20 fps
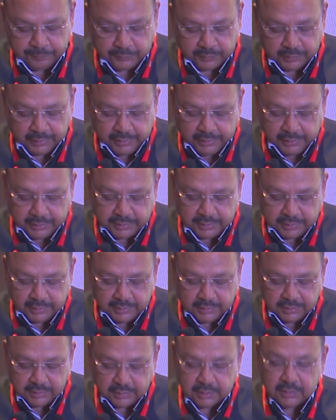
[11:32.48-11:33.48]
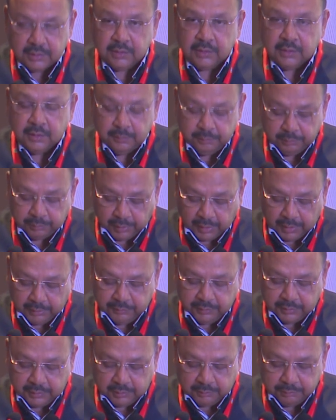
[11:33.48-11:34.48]
In essence,
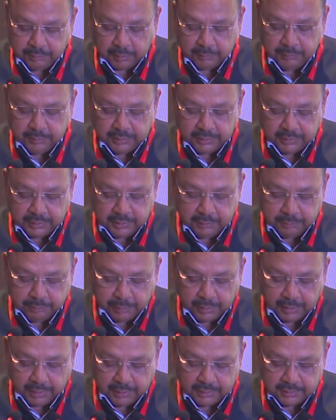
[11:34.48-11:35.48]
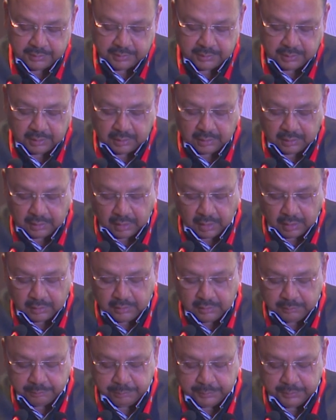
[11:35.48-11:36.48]
private and public key pairs
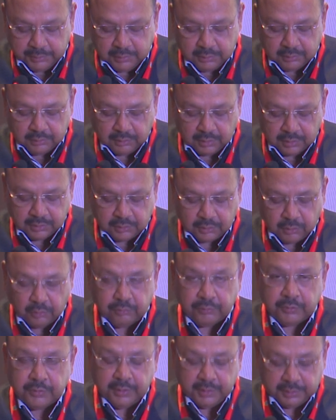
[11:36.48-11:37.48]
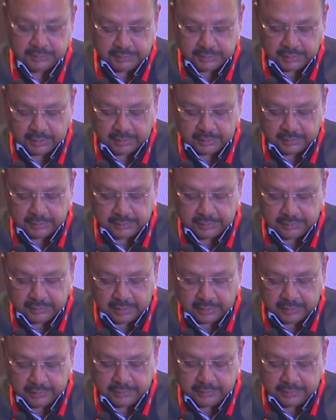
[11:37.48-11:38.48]
underpin the trust, confidentiality,
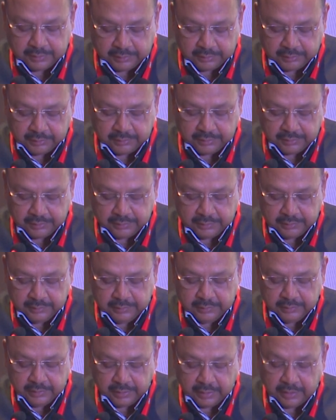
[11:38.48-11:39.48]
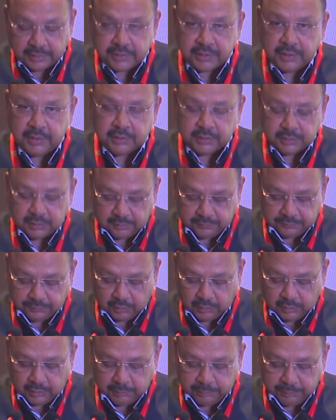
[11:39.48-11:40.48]
and integrity essential
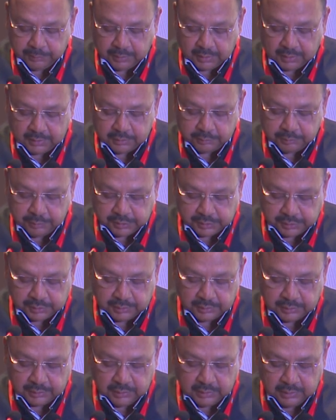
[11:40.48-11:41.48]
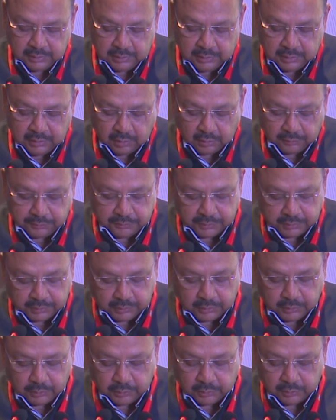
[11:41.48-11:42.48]
for DPI's mission of
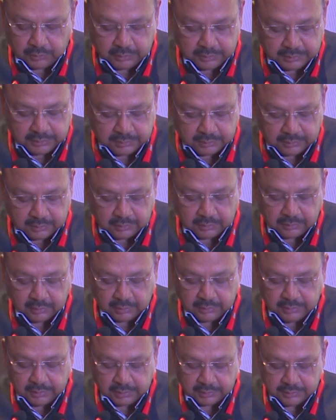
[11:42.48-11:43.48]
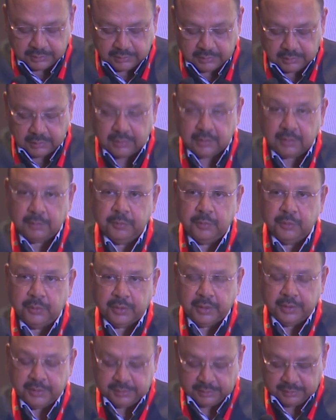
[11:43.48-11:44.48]
secure digital transactions and
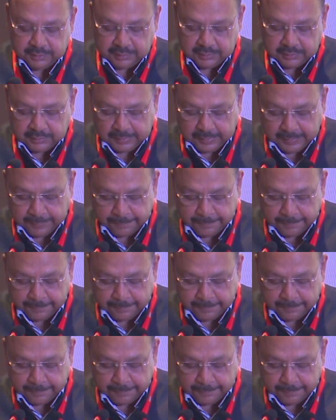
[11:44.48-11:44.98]
communications.